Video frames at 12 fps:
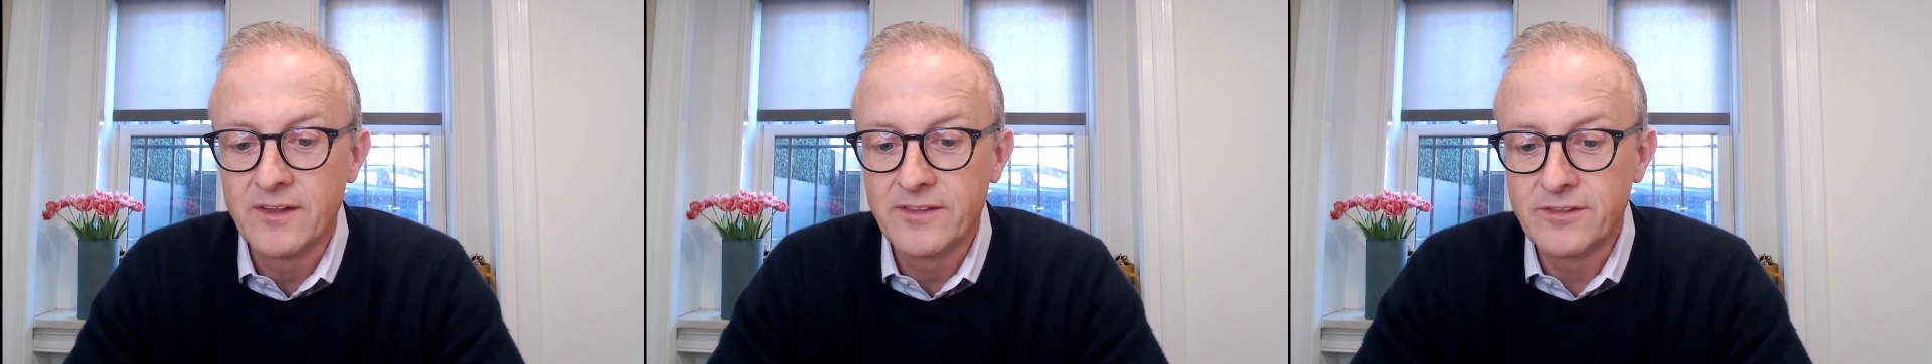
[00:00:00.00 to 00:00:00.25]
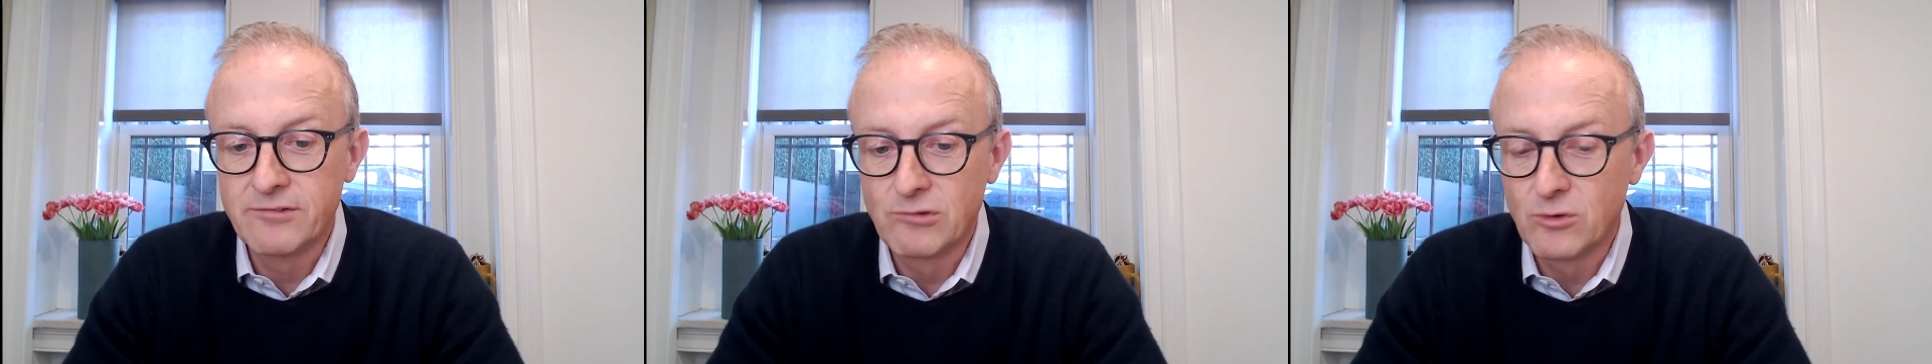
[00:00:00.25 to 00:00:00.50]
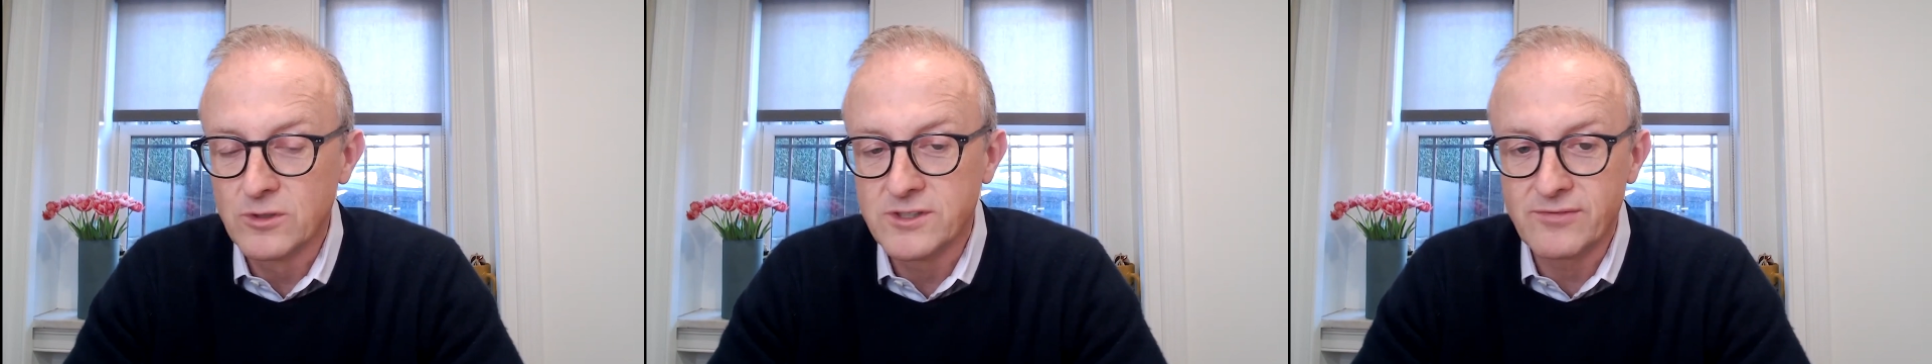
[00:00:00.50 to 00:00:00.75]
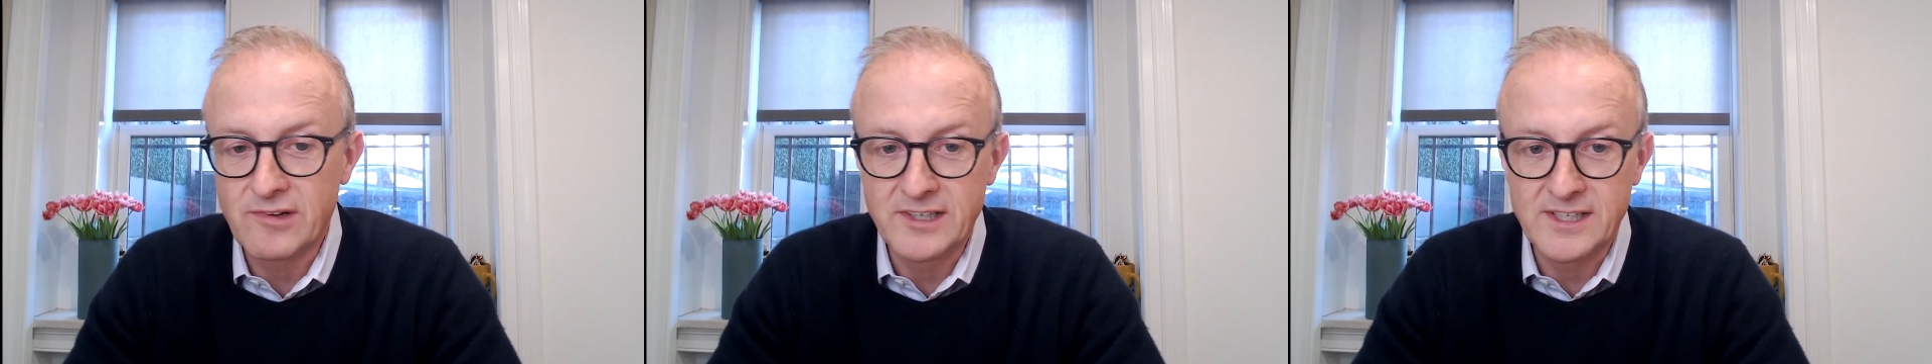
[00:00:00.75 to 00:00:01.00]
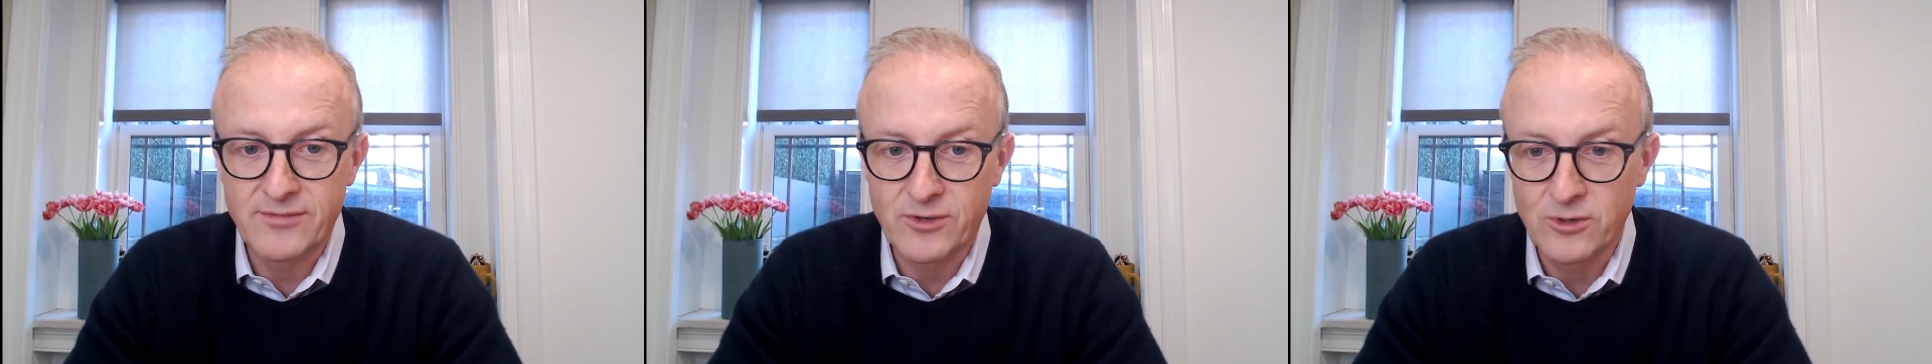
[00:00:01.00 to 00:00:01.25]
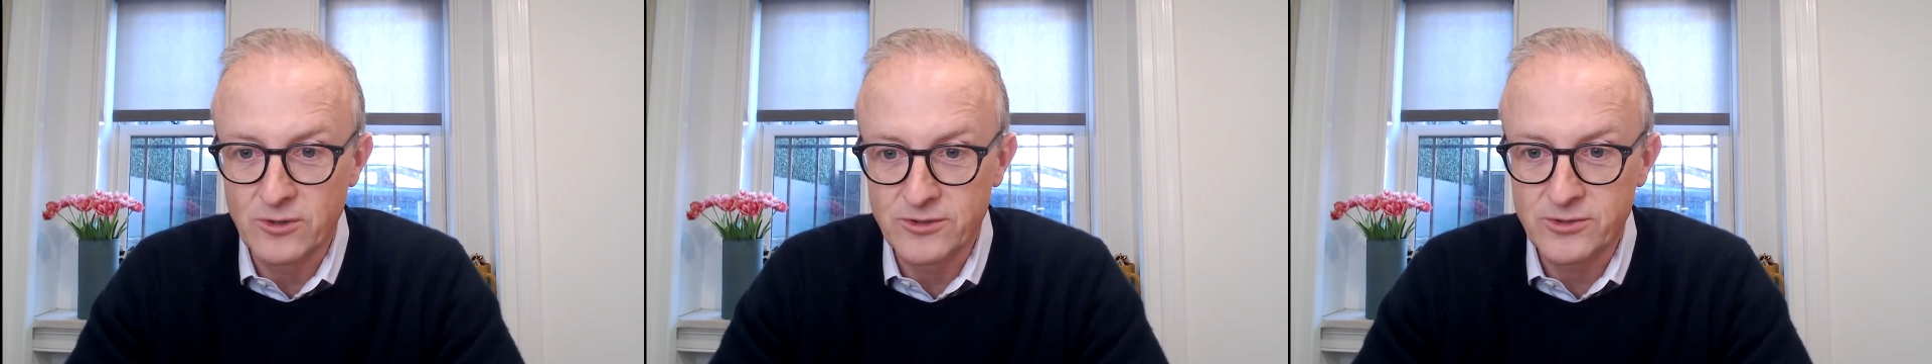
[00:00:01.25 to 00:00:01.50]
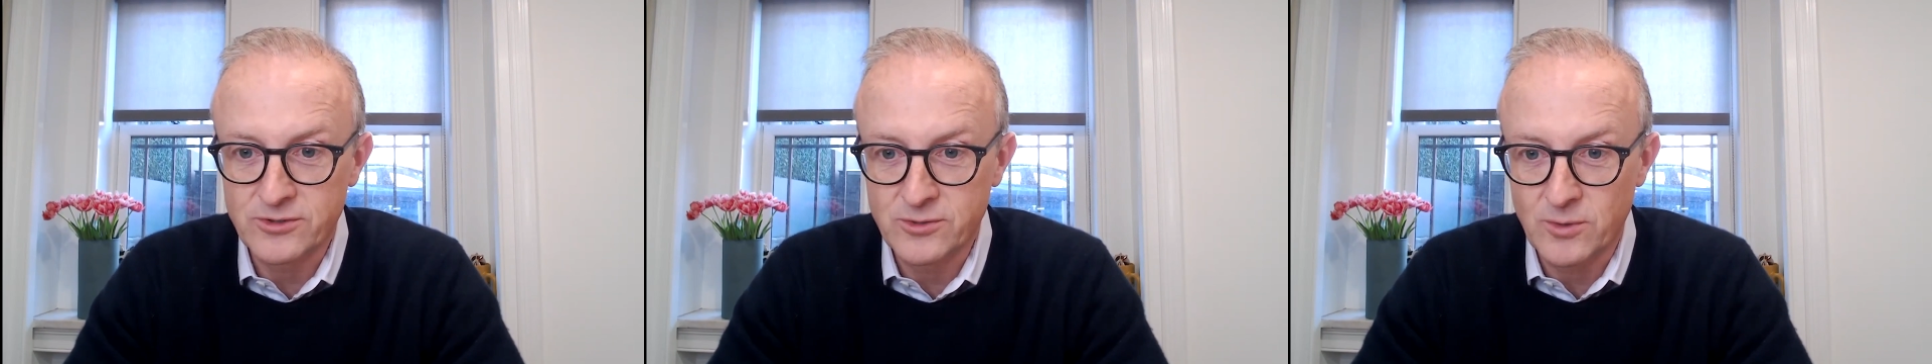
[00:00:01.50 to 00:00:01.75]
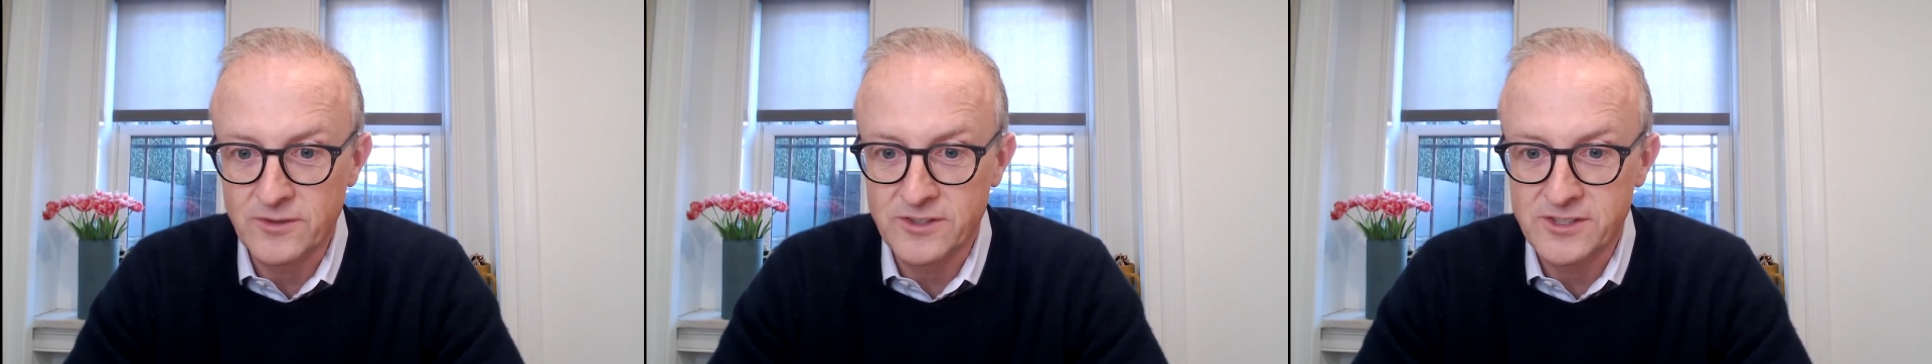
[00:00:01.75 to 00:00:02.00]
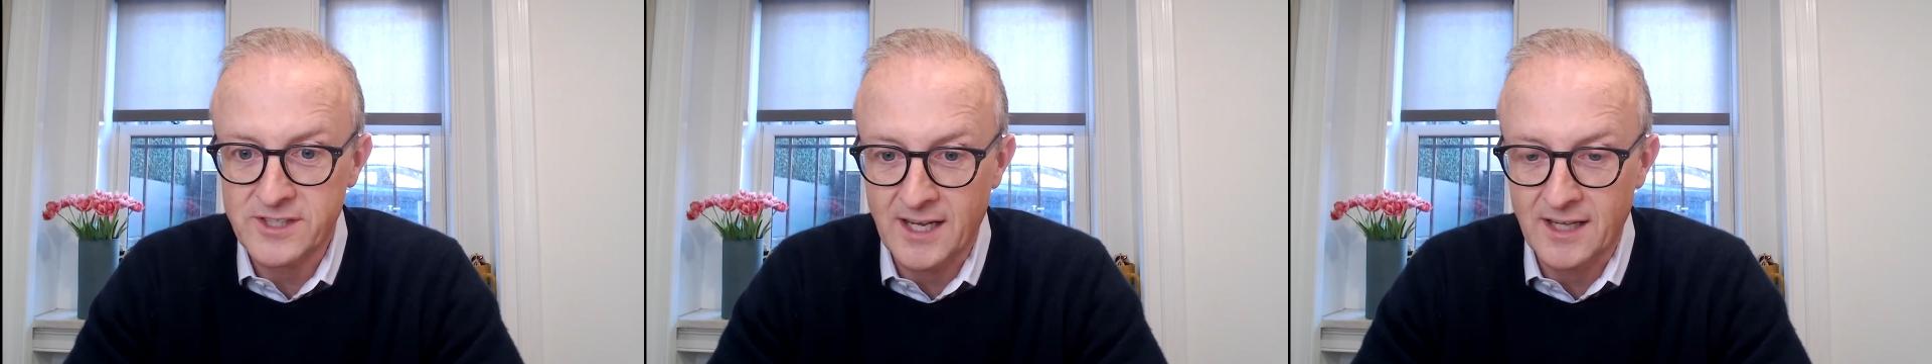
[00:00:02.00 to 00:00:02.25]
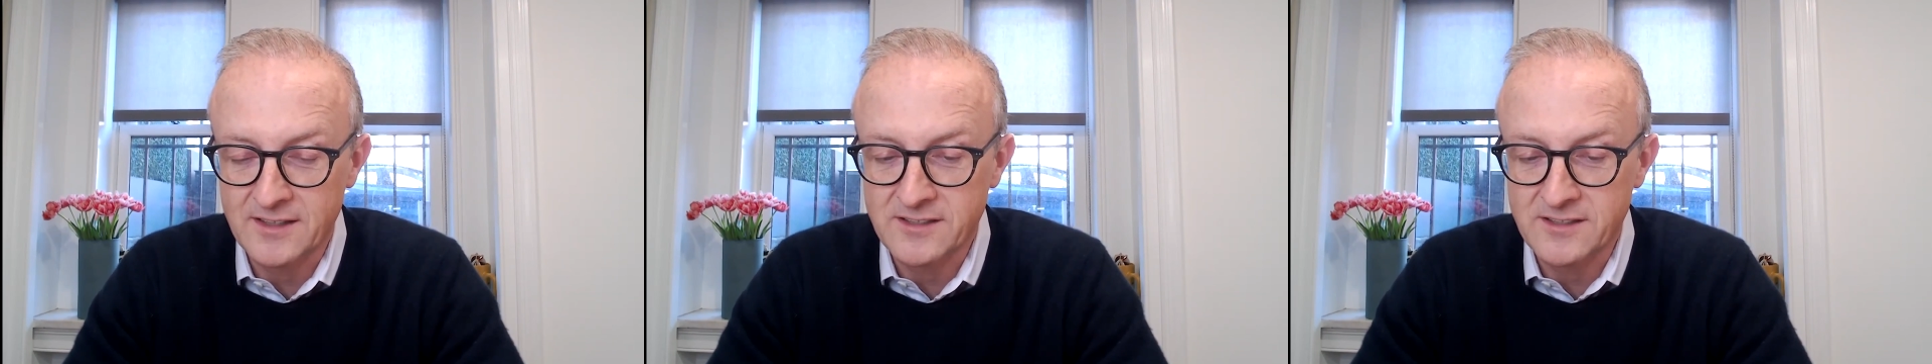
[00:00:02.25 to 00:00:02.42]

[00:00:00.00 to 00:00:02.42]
the rules are very difficult to understand.